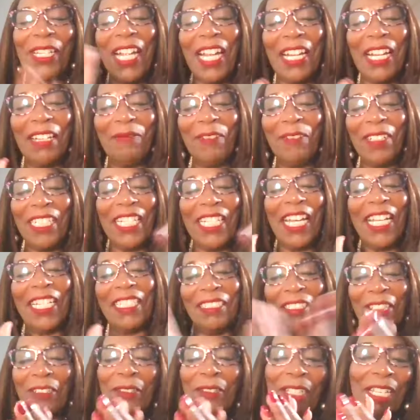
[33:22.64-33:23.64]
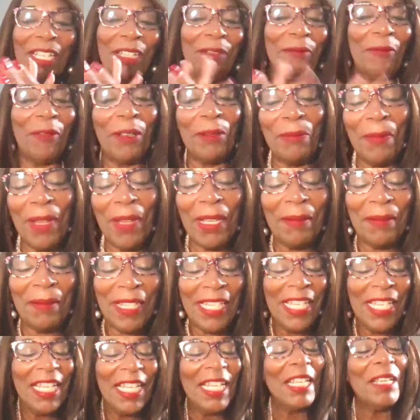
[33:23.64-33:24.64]
when I realized, okay, well,
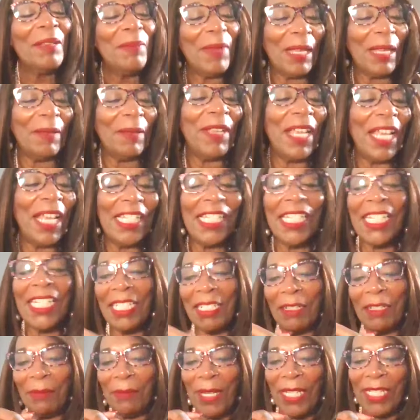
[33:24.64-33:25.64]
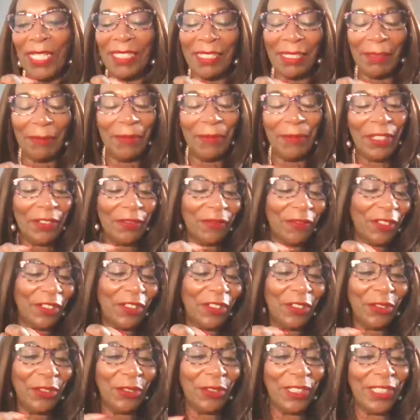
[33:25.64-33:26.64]
maybe I need to make some
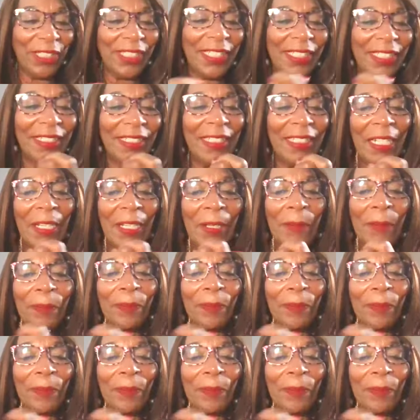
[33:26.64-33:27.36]
different choices.